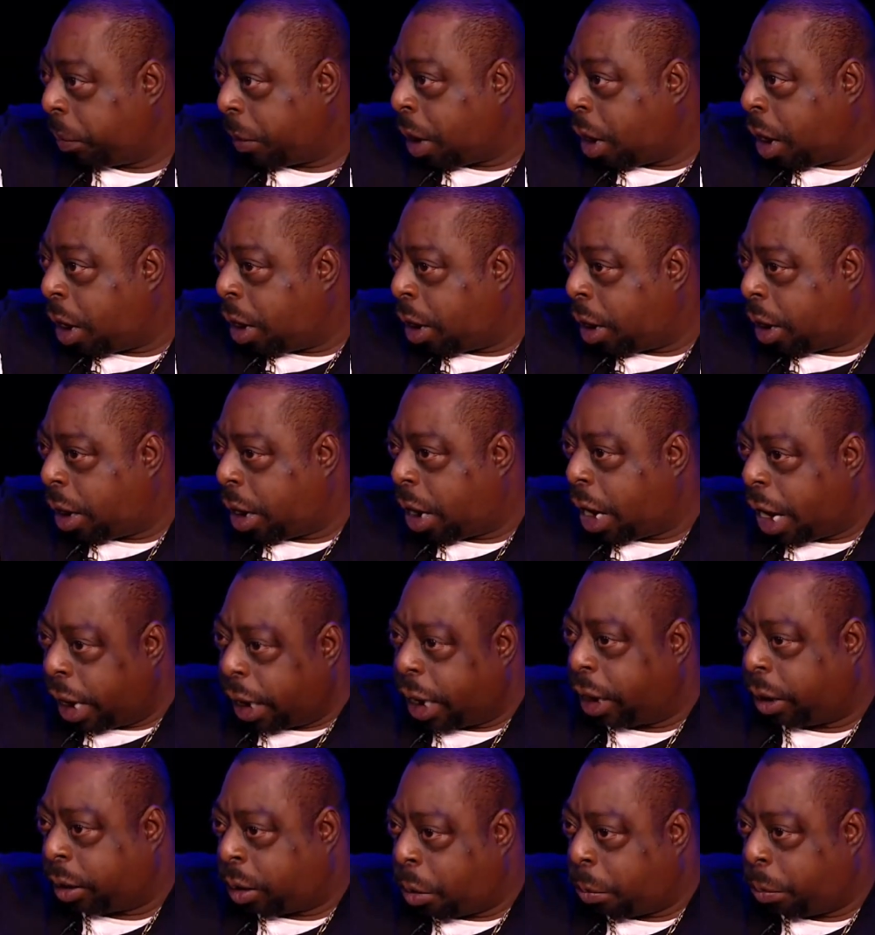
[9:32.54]
Uh, I
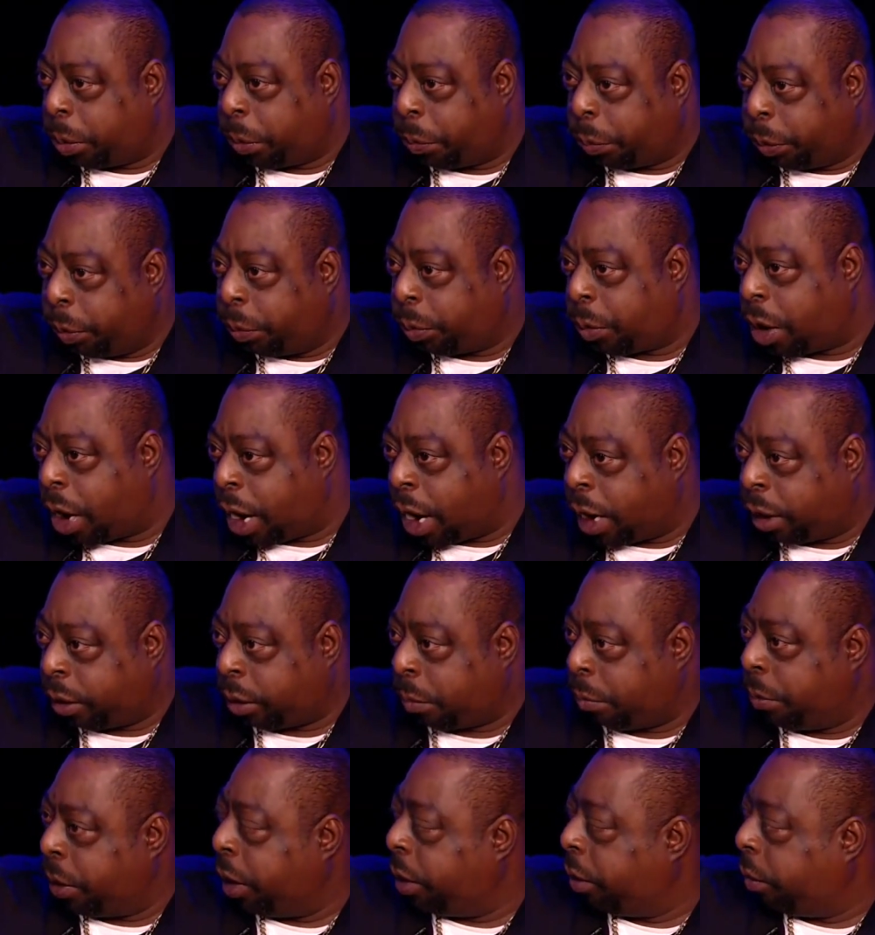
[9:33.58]
got a couple of people I had
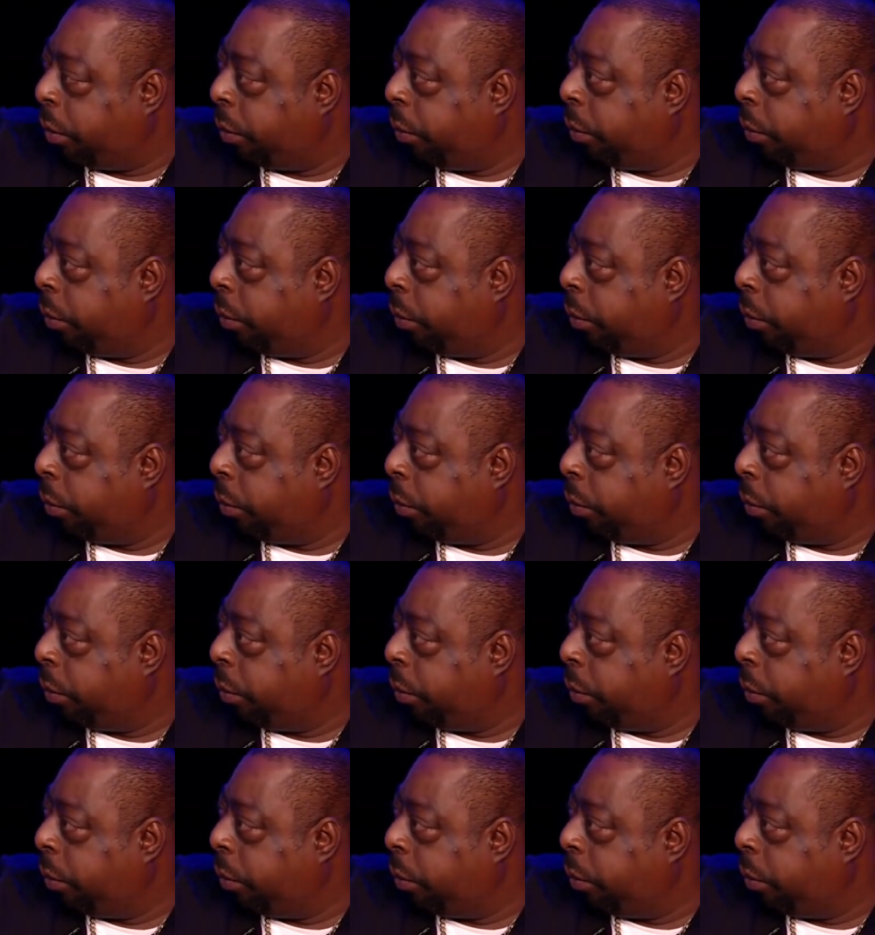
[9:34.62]
to meet.